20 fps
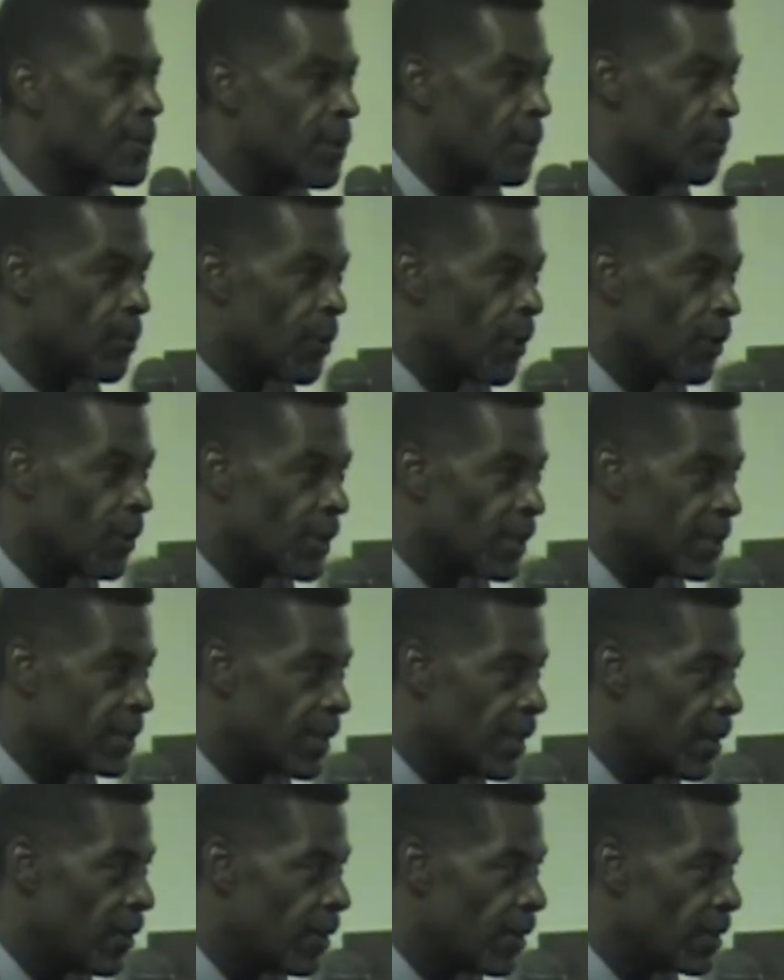the
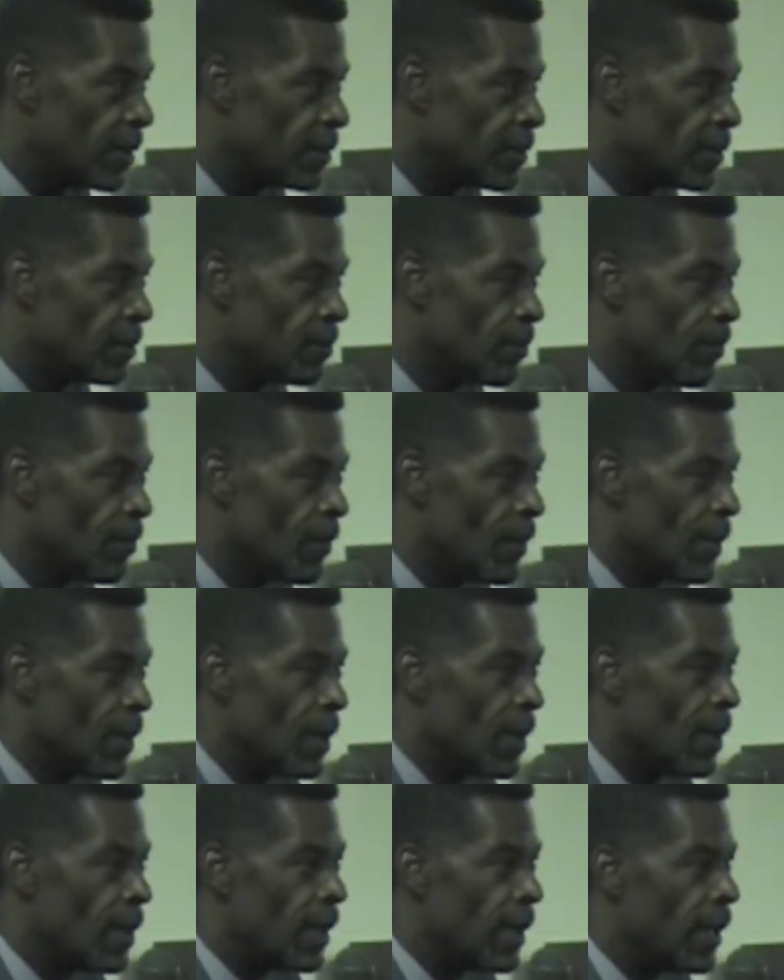proletarians.
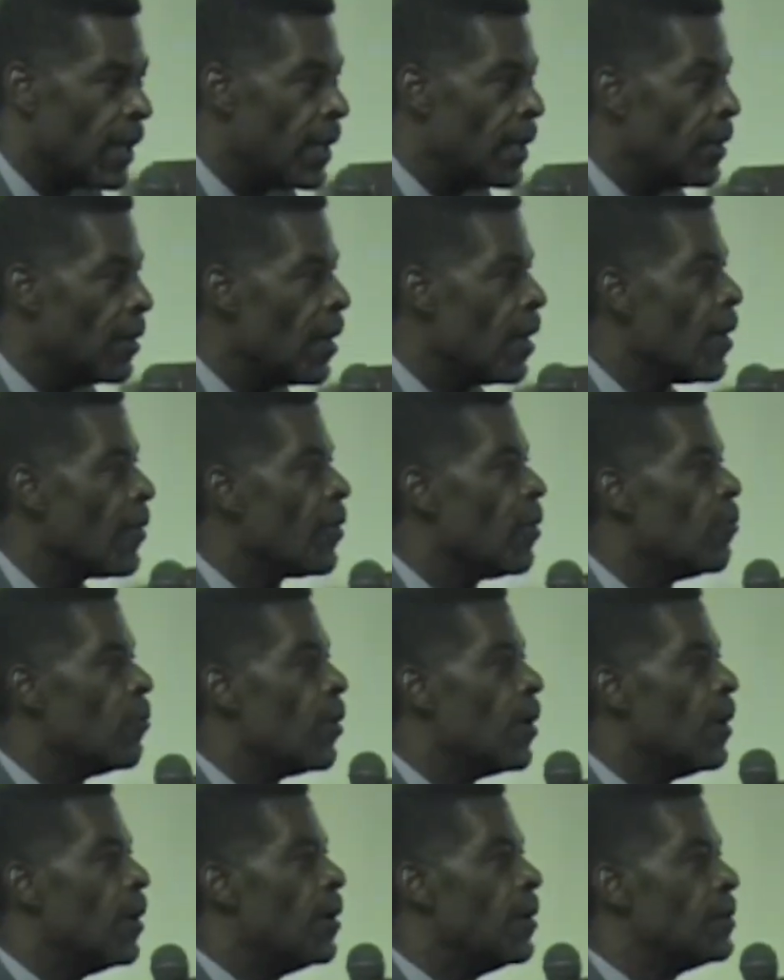In other
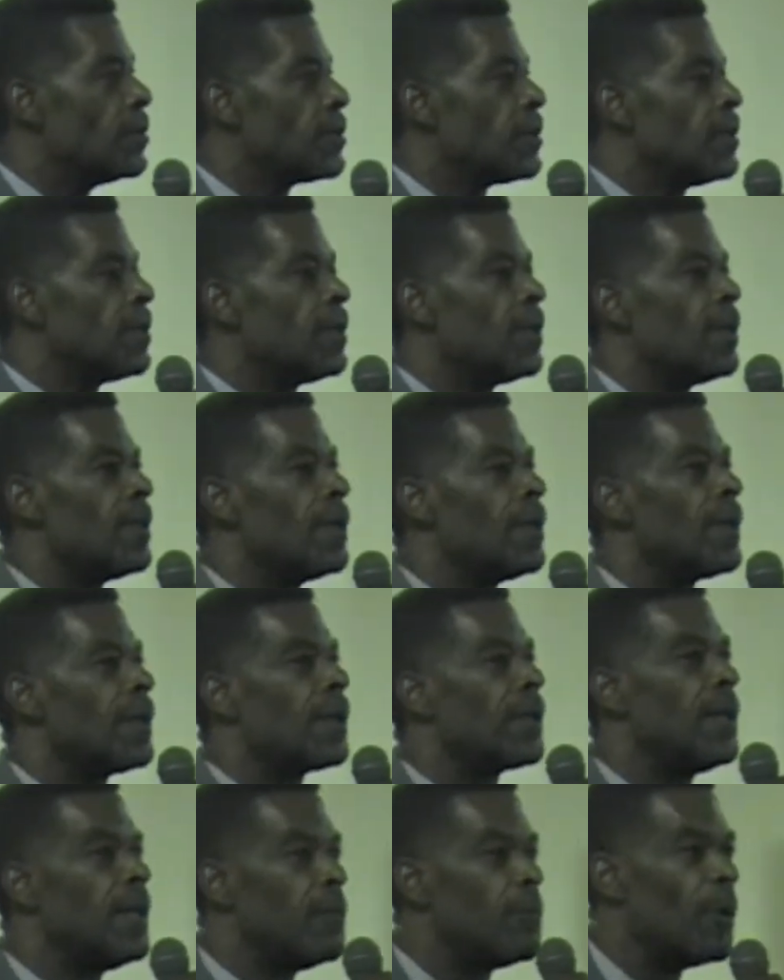words,
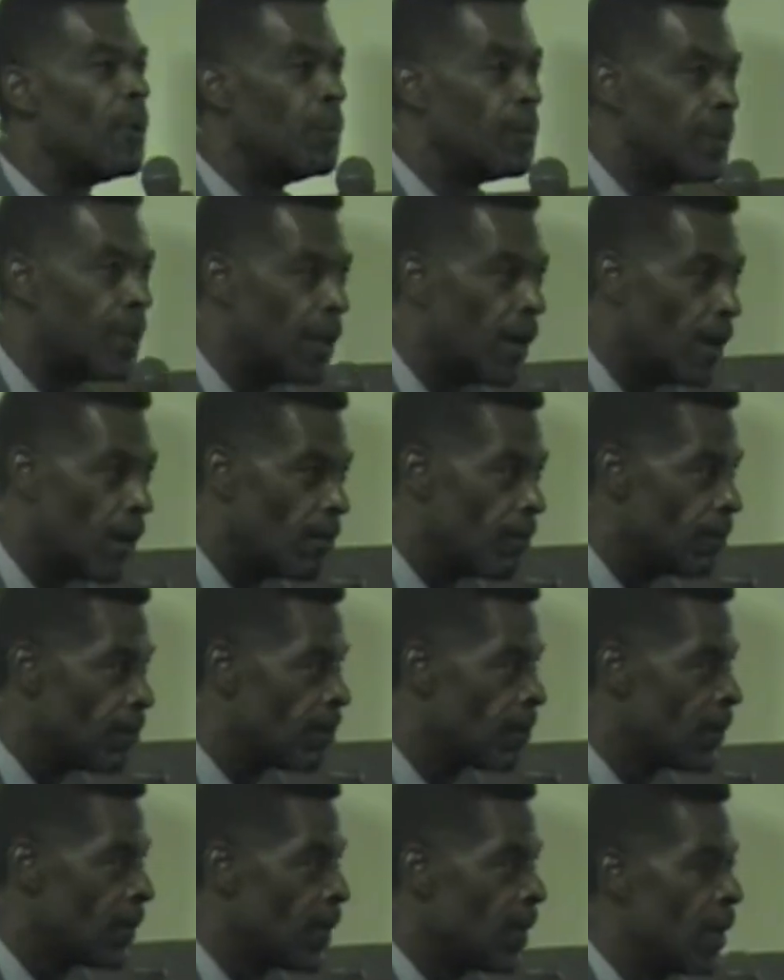keep them
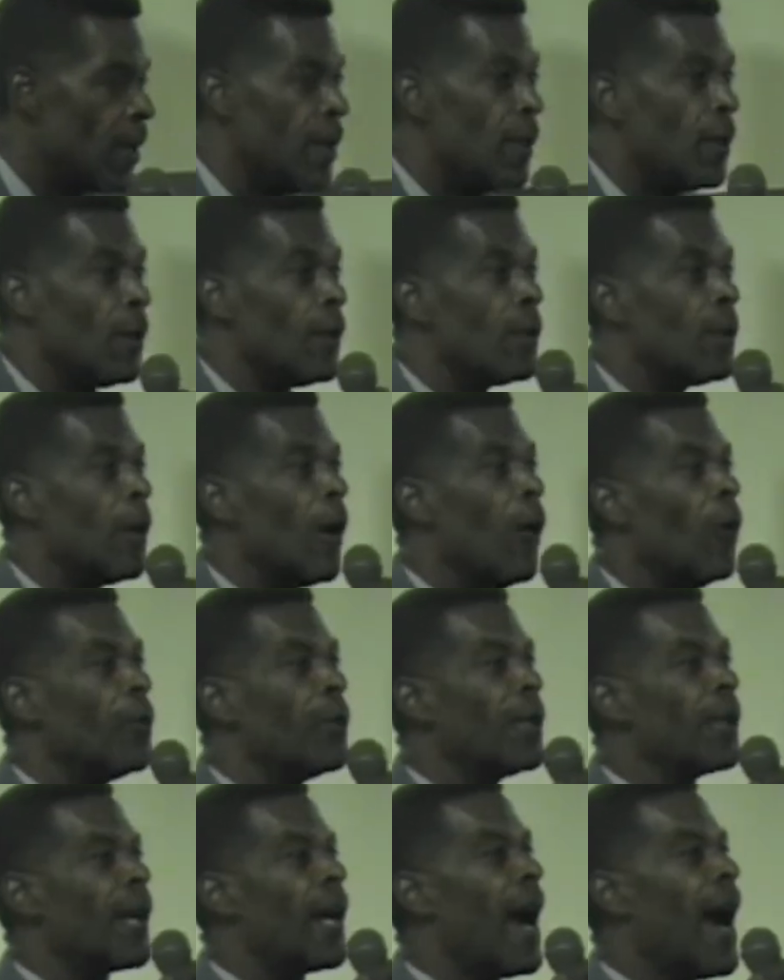dumb.
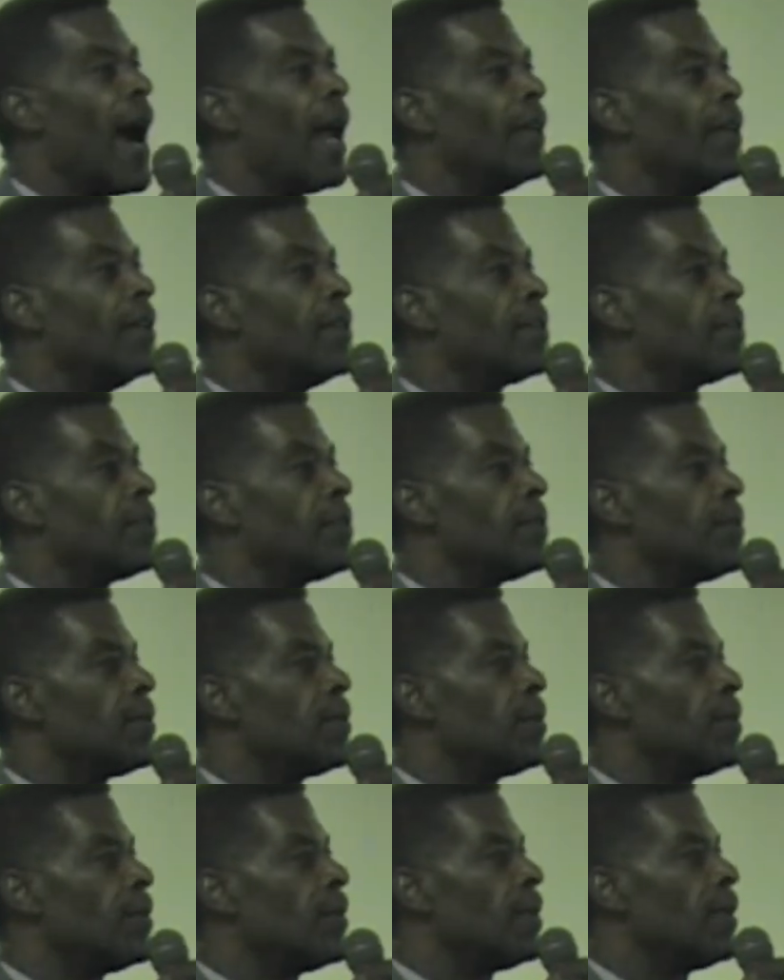Go to college,
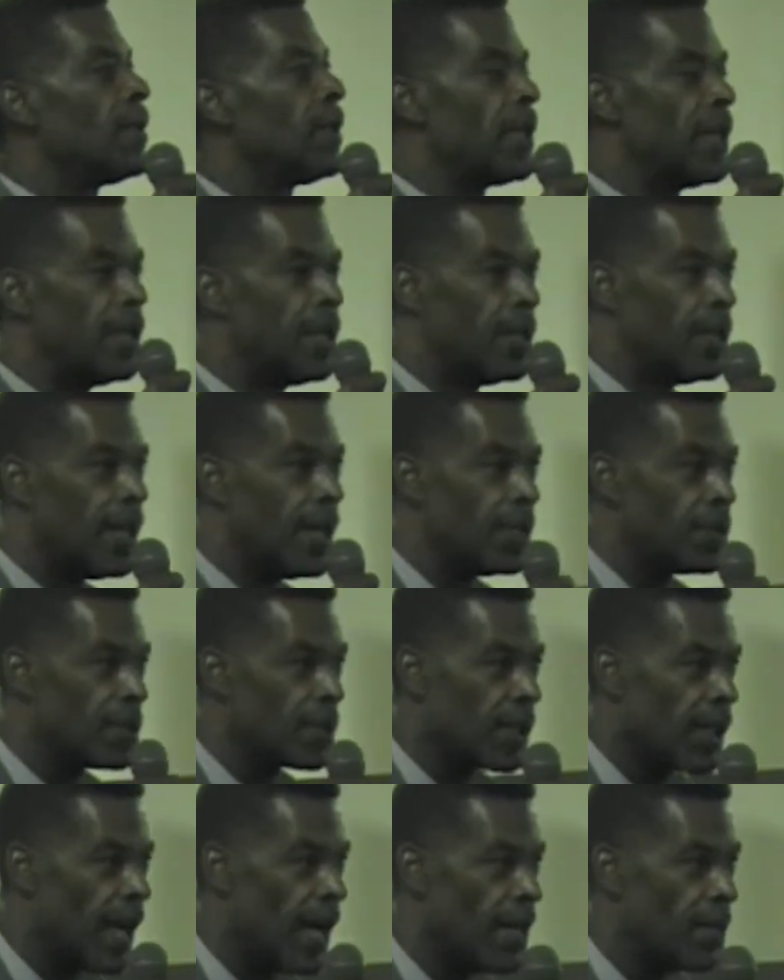get an
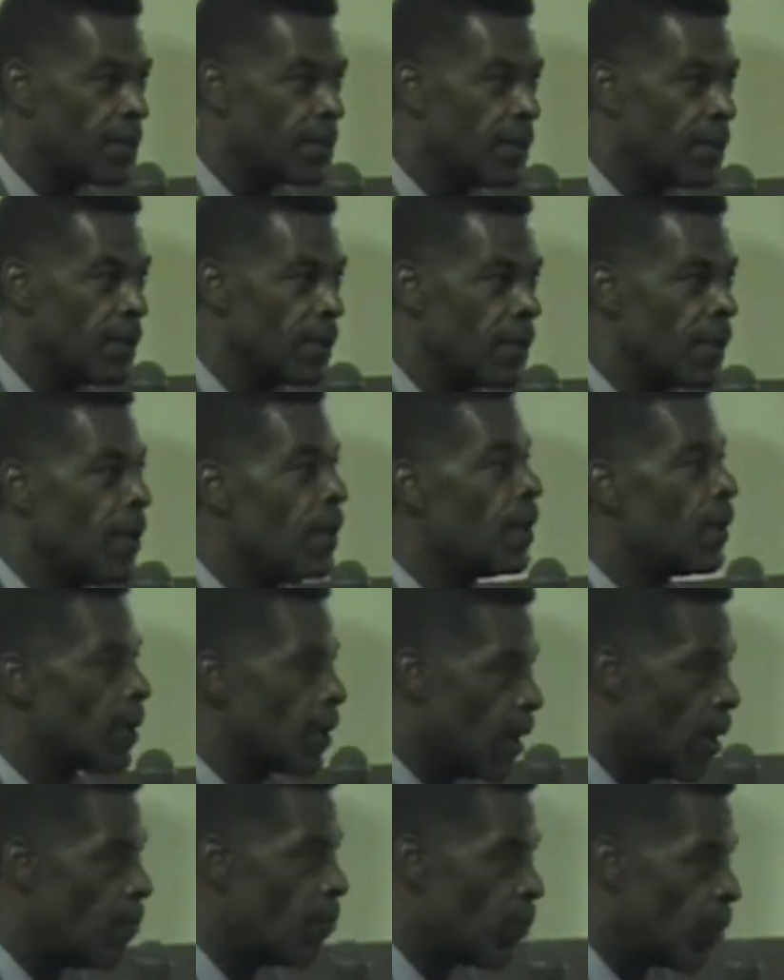education,
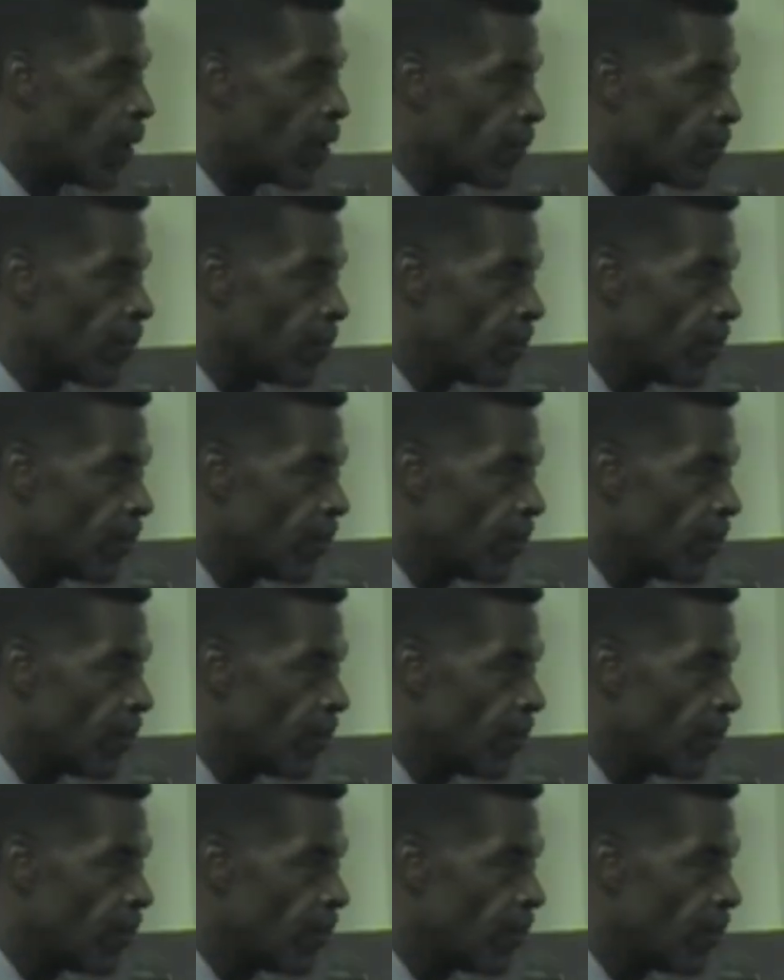come work for